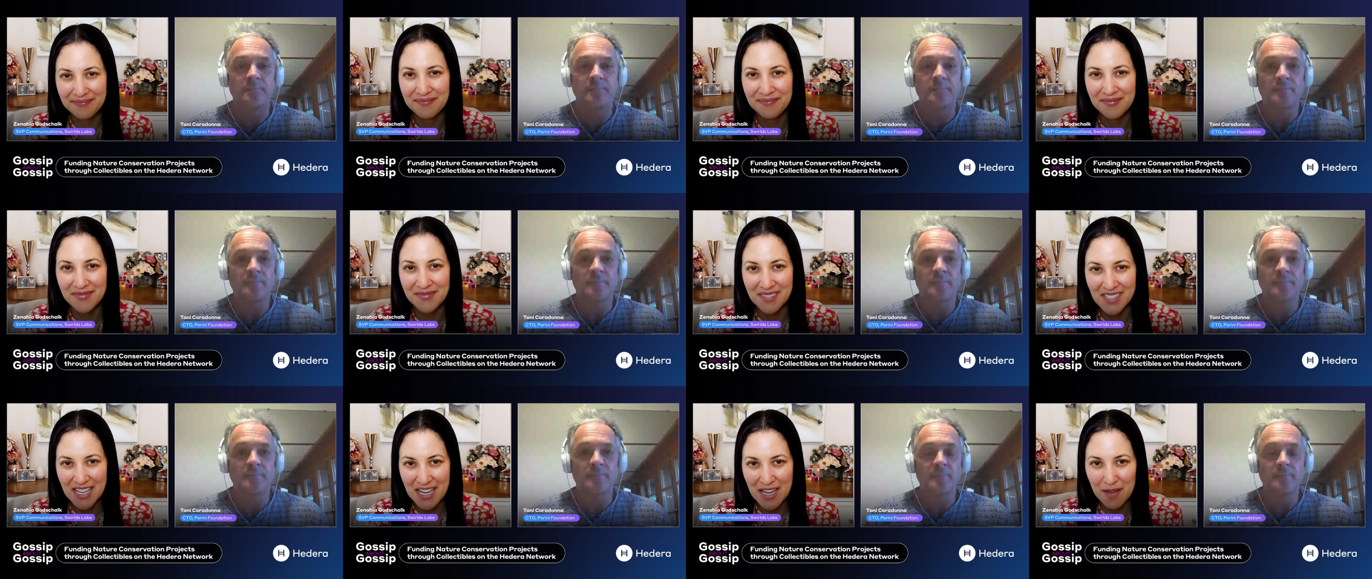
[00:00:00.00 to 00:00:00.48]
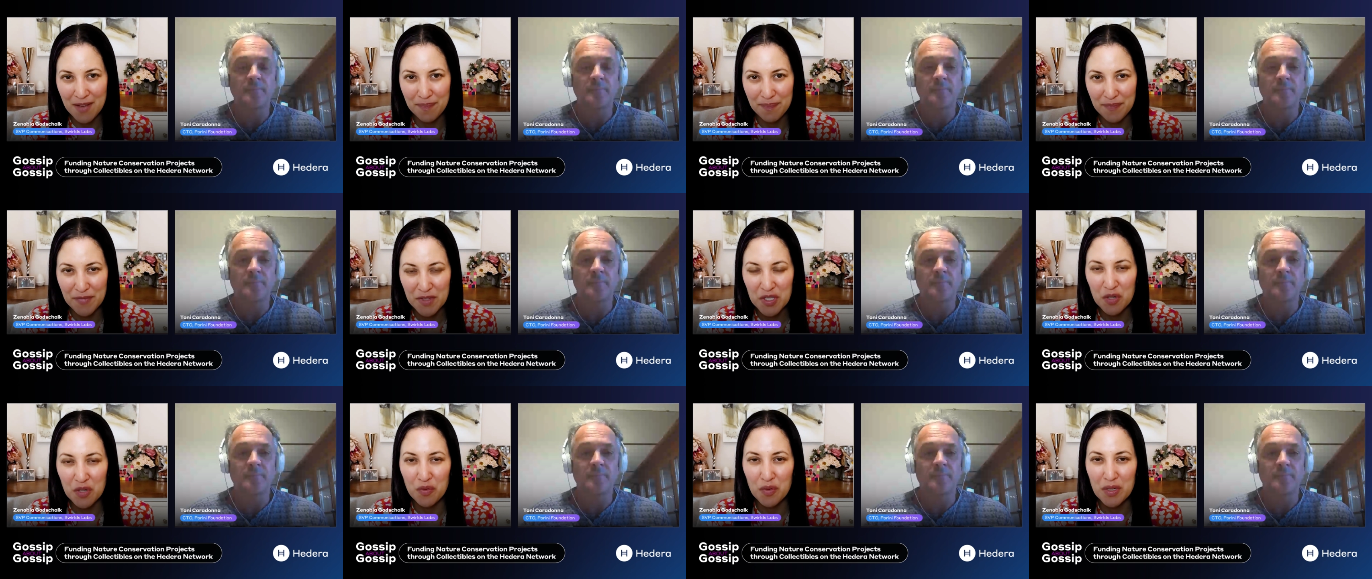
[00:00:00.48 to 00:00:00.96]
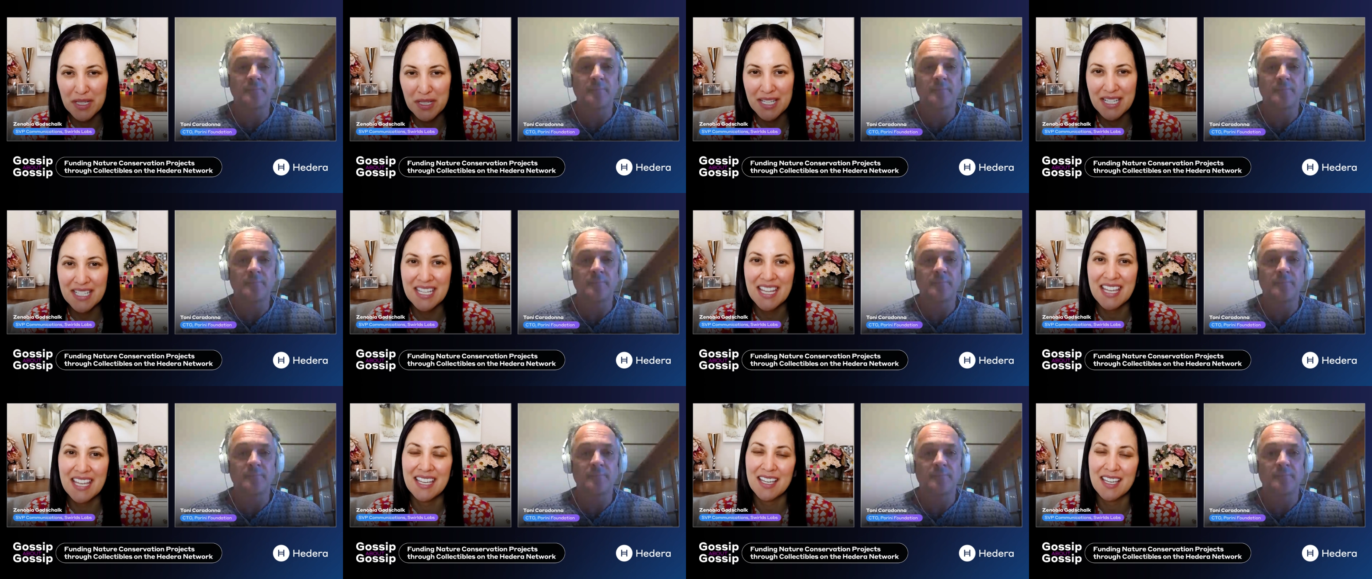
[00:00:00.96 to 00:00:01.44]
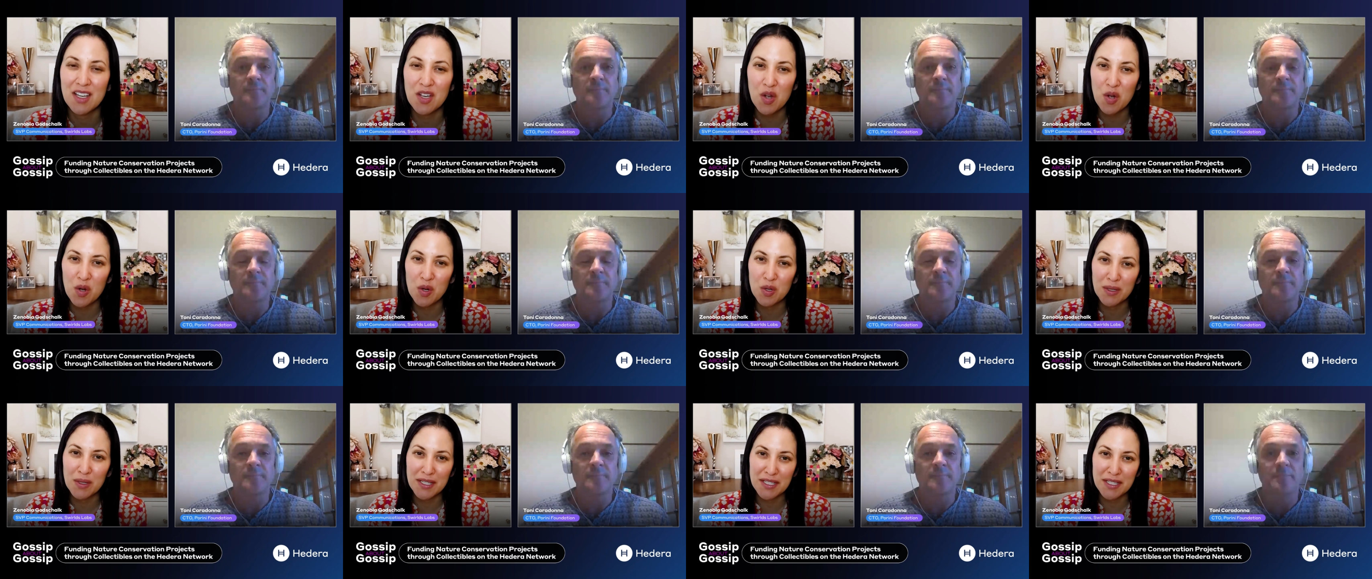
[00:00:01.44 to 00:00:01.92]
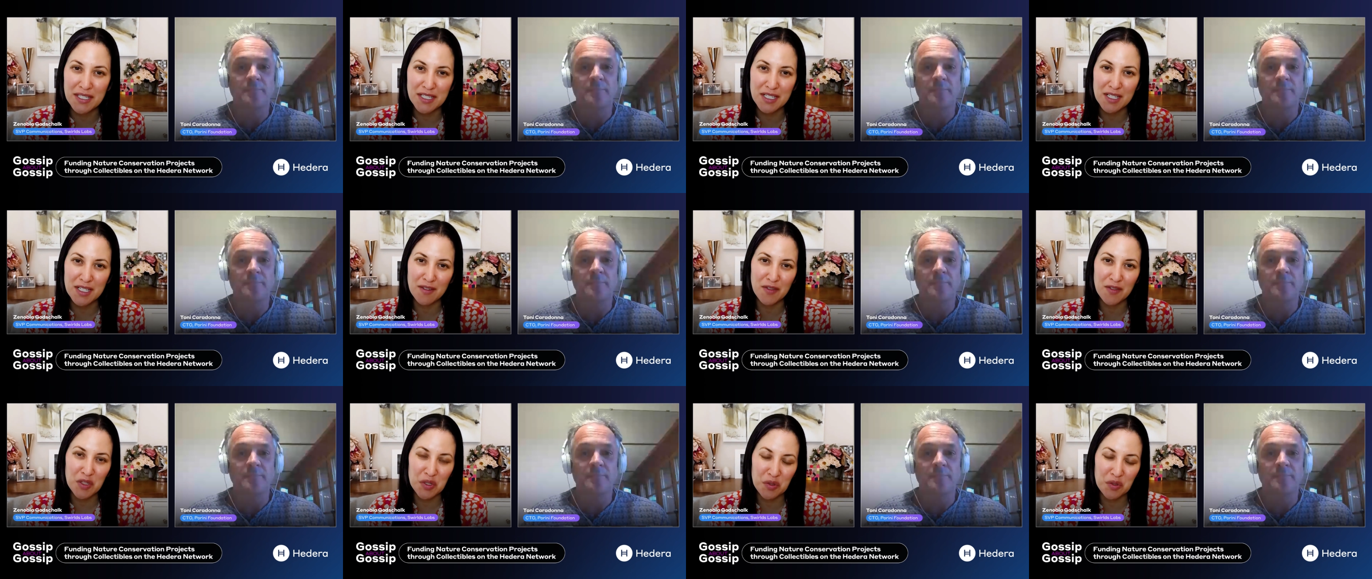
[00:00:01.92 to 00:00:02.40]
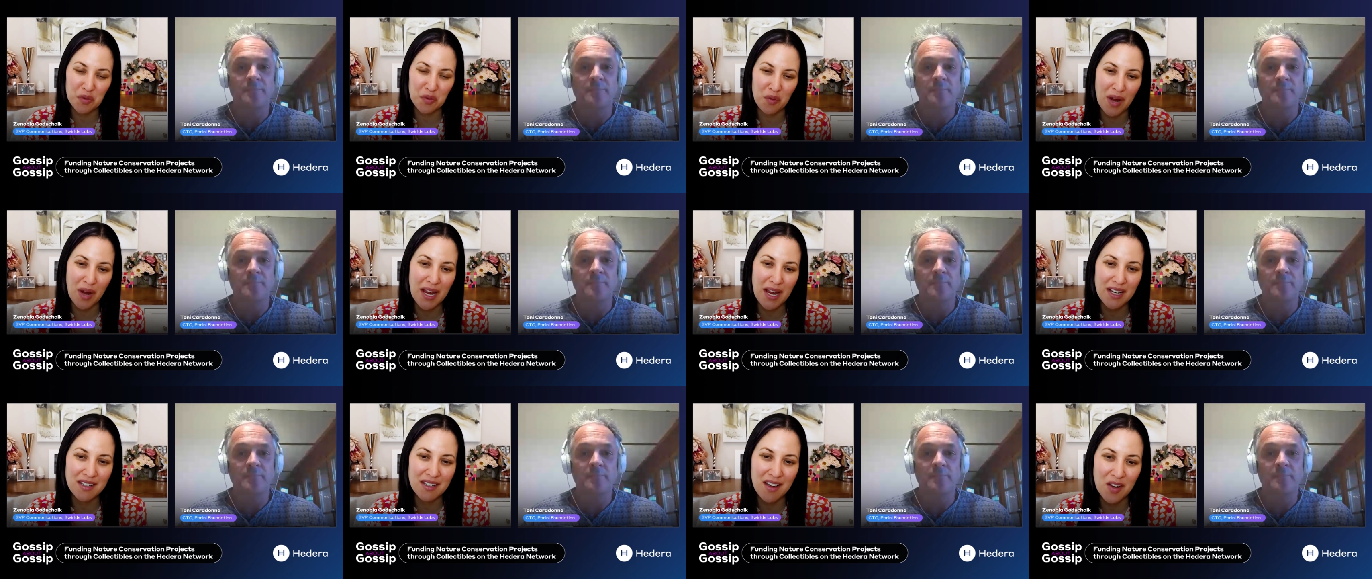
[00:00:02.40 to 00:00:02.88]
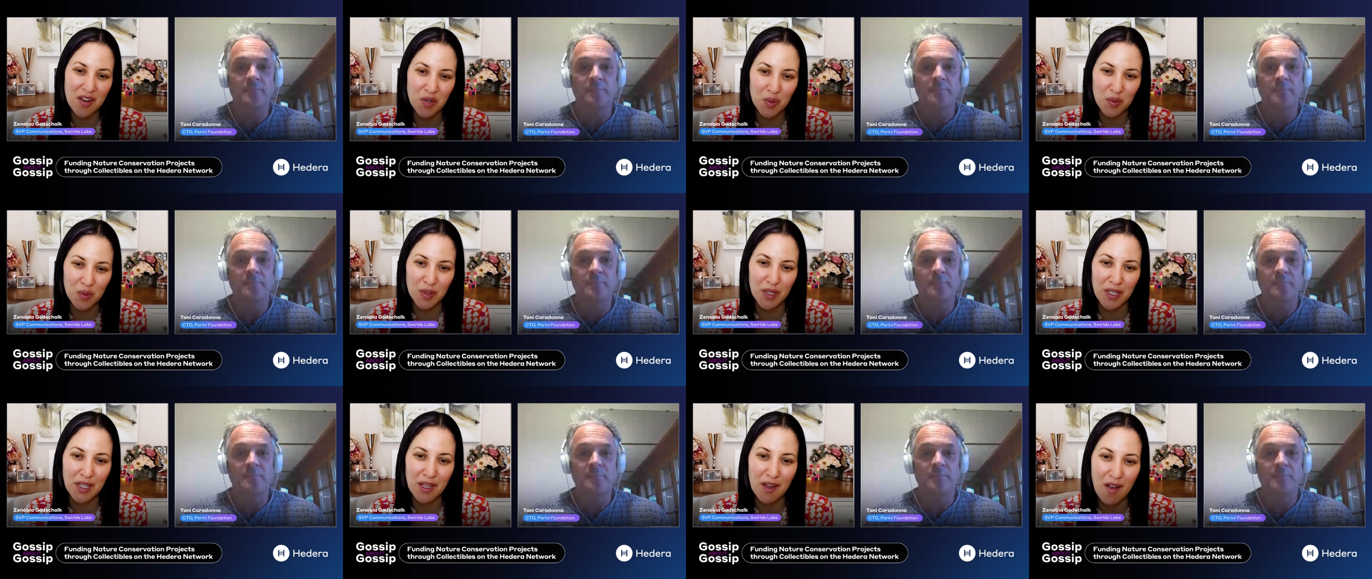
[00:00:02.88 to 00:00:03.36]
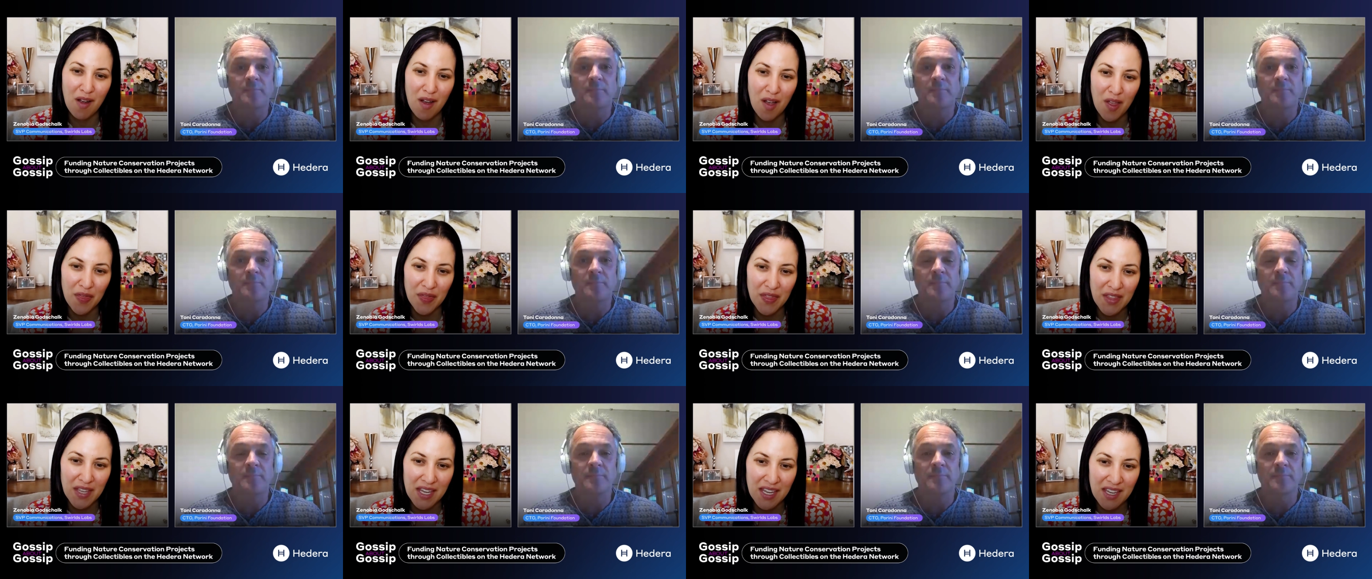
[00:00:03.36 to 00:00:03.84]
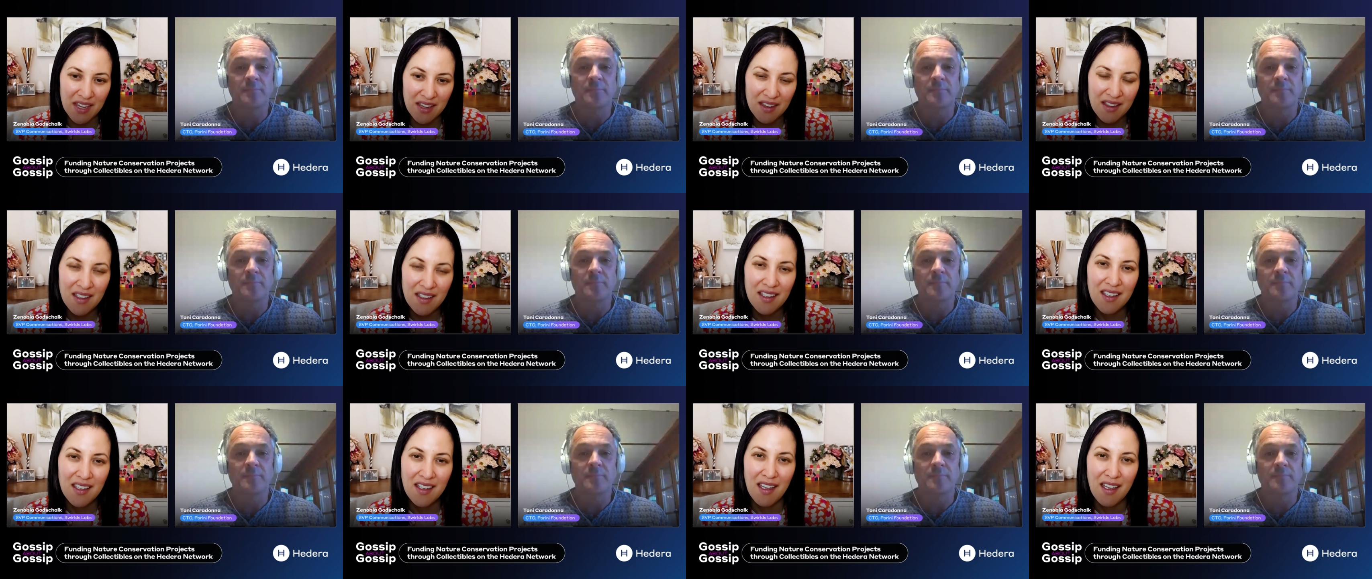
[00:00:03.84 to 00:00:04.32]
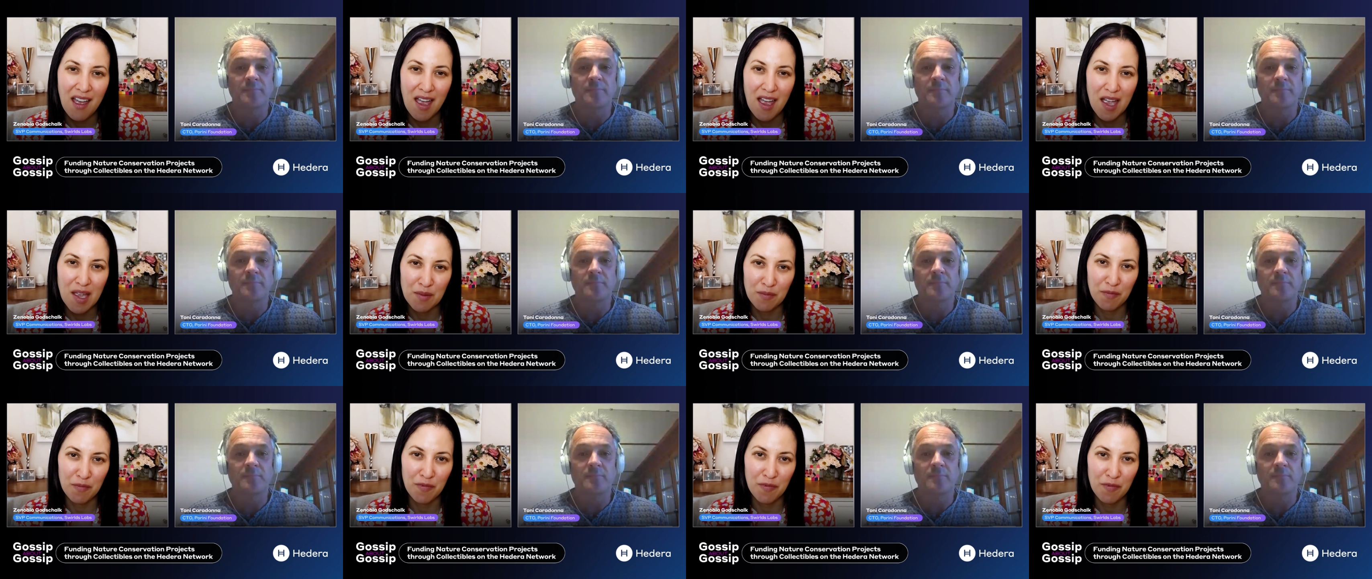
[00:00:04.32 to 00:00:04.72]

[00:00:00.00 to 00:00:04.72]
Speaker 1: Yeah. So really taking a holistic view, right? Not only on the um,